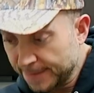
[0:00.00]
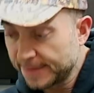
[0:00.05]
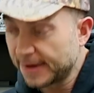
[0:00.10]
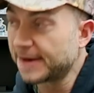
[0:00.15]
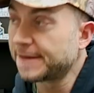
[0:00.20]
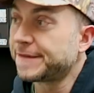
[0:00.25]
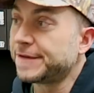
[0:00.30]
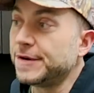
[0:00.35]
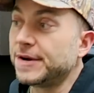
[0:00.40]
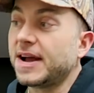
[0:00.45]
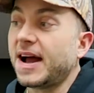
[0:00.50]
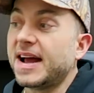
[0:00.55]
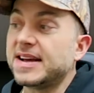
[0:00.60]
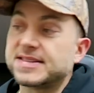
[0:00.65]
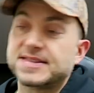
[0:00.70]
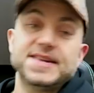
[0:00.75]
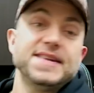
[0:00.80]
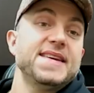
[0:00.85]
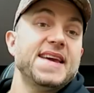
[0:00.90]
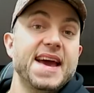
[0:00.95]
but a few
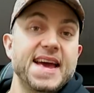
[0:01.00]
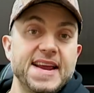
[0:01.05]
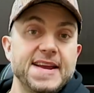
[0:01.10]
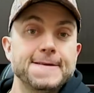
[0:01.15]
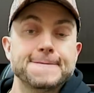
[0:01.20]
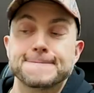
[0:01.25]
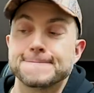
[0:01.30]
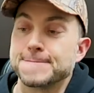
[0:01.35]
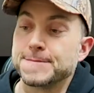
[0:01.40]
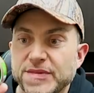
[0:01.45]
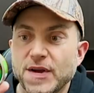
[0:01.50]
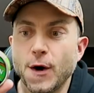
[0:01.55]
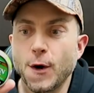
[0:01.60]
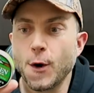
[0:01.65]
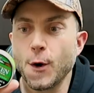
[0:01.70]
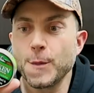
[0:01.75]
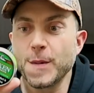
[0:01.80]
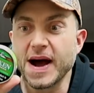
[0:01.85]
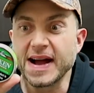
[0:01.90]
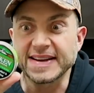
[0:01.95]
guys could get it.
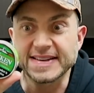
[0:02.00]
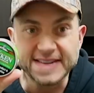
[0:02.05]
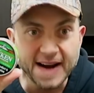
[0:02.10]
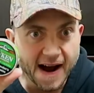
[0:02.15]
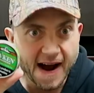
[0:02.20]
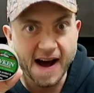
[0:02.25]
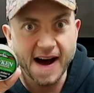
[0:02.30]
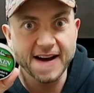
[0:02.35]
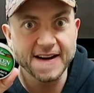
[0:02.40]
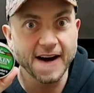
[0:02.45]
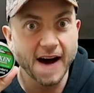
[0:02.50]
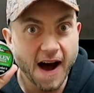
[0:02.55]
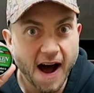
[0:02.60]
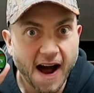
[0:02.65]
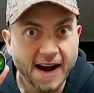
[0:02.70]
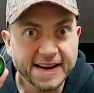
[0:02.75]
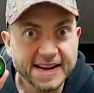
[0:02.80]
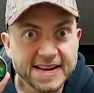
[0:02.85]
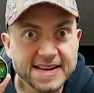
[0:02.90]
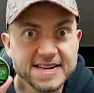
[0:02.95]
Oh my God,
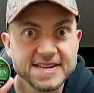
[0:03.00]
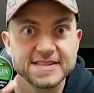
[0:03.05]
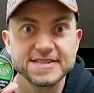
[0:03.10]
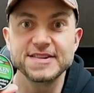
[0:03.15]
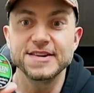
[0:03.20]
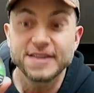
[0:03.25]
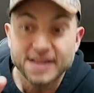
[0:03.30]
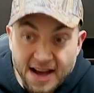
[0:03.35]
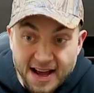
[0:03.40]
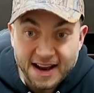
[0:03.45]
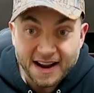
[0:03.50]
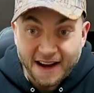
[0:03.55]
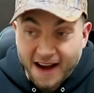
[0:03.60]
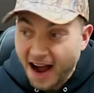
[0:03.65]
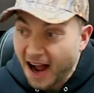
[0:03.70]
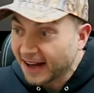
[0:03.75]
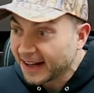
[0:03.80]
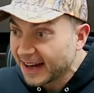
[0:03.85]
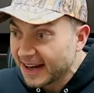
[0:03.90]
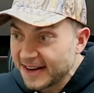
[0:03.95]
Hockin? You got
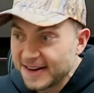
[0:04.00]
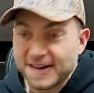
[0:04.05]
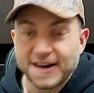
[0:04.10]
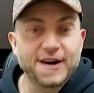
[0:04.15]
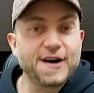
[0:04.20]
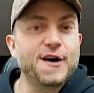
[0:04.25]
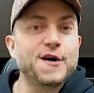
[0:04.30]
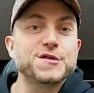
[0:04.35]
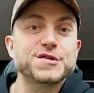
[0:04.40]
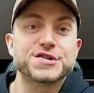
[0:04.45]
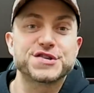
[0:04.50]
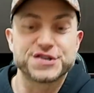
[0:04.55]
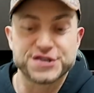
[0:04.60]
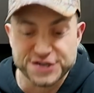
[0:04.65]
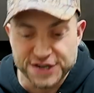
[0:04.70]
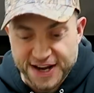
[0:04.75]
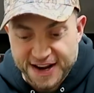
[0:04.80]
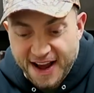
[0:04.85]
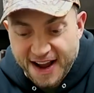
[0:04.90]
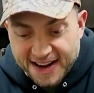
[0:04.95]
Hockin? Oh
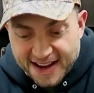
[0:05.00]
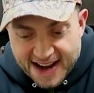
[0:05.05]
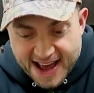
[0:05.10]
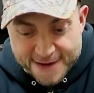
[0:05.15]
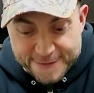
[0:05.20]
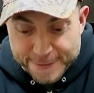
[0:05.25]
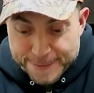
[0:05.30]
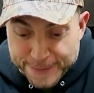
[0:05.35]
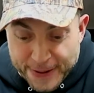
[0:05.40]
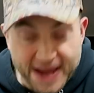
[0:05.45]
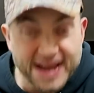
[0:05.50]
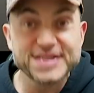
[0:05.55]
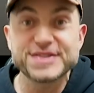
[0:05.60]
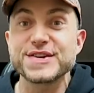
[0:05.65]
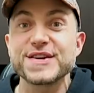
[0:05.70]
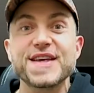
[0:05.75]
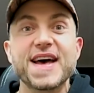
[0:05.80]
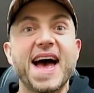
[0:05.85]
shit, I gotta have a pinch of